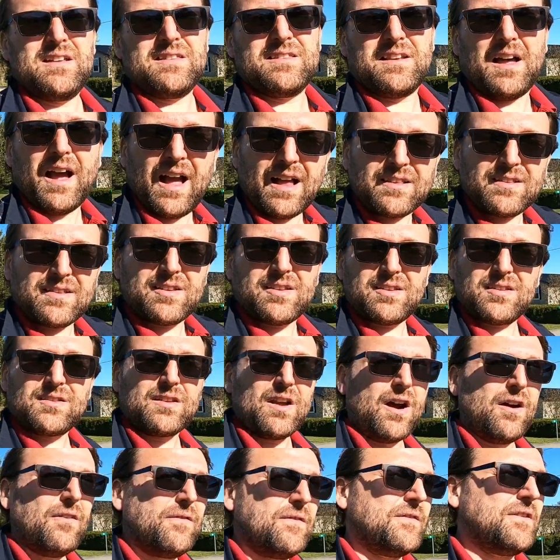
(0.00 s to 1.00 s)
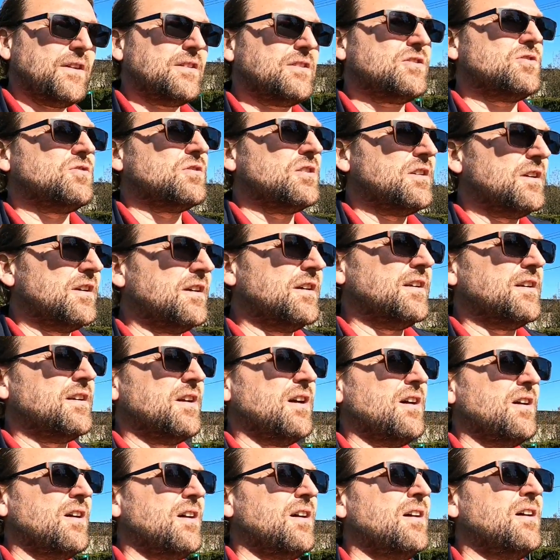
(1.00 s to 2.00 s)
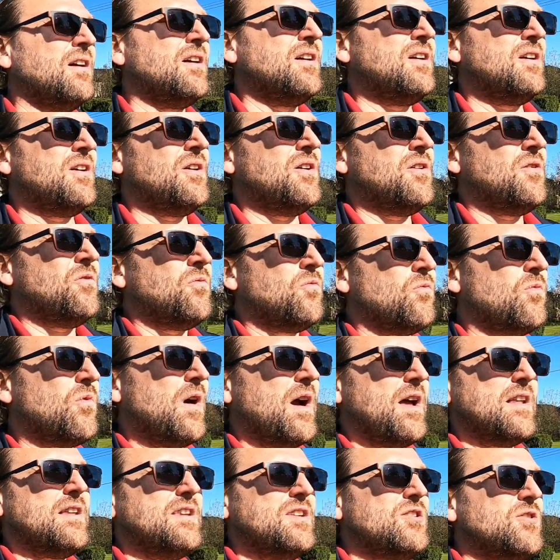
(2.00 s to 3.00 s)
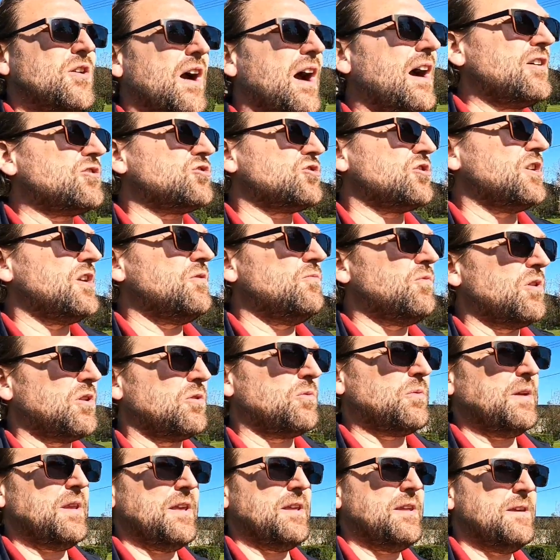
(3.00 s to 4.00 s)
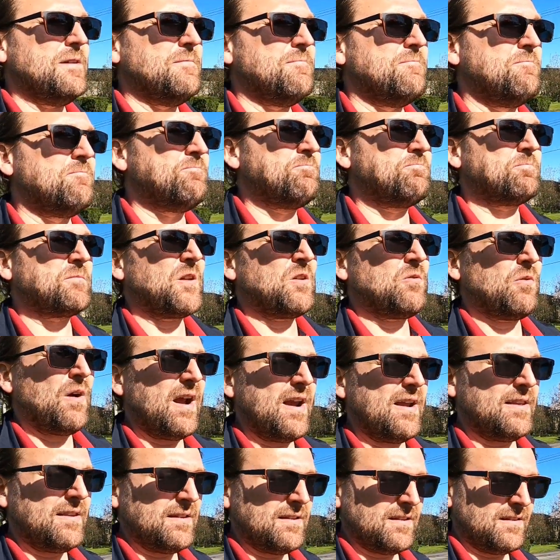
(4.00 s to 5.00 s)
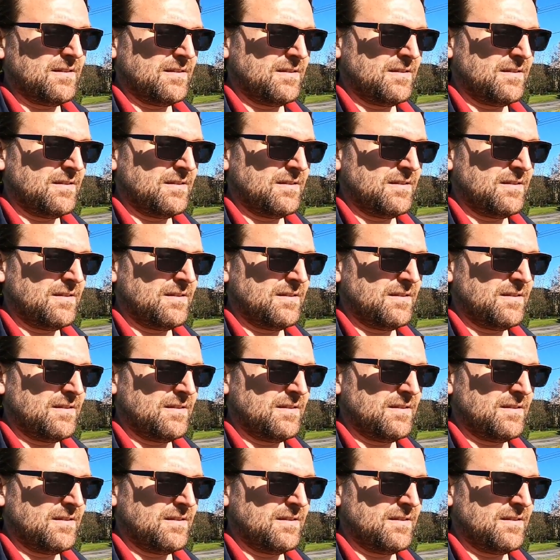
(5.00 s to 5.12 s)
That's stuff that you learn when you actually work with it, right?